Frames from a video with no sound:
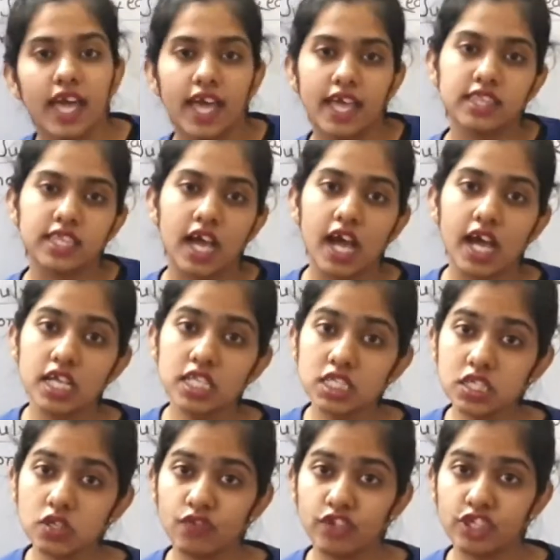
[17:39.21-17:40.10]
and the
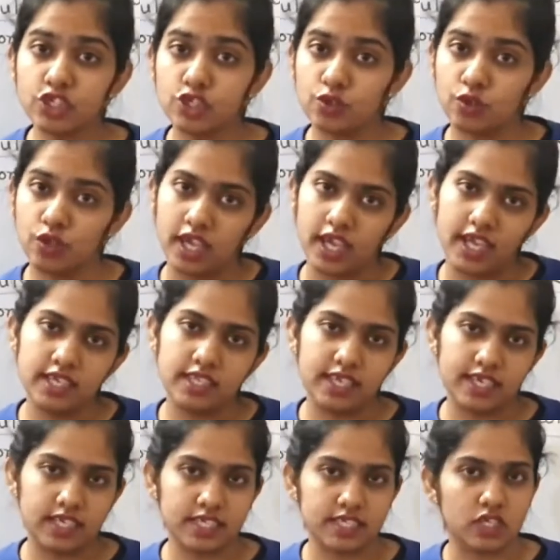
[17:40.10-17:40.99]
answer which you get,
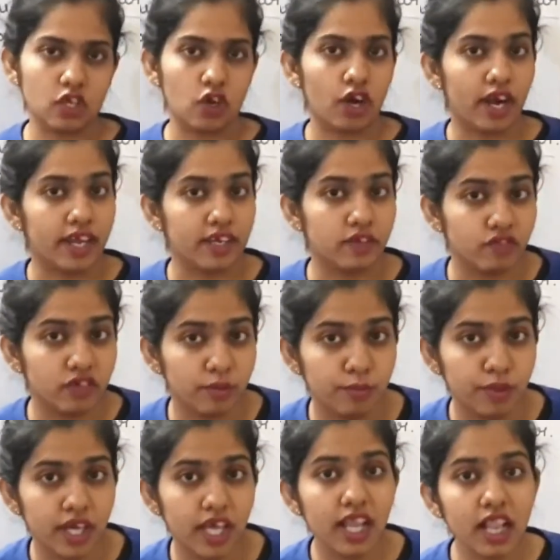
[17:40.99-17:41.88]
that is your
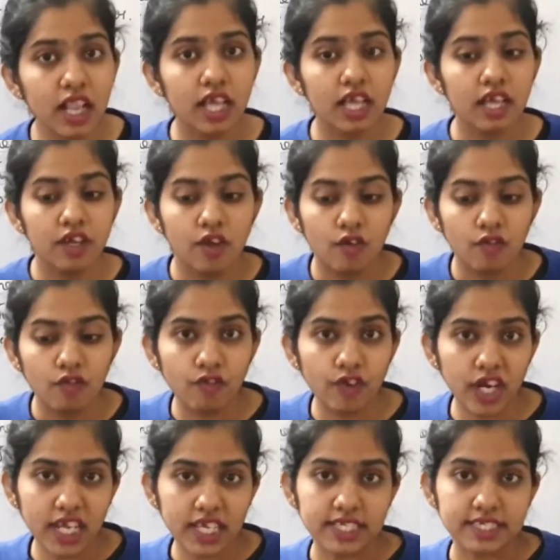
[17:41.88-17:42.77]
adverbial
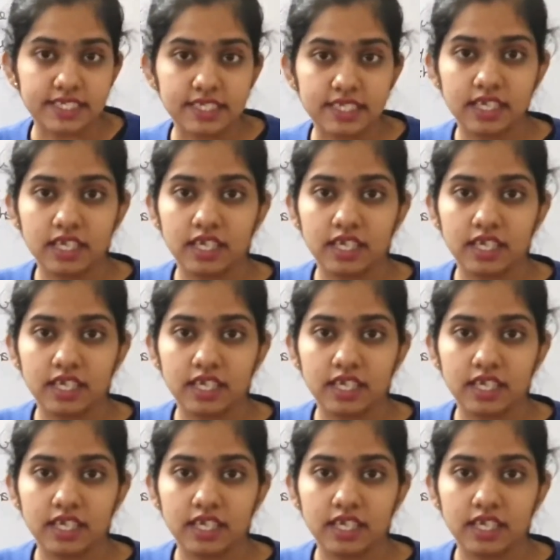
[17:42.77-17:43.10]
phrase.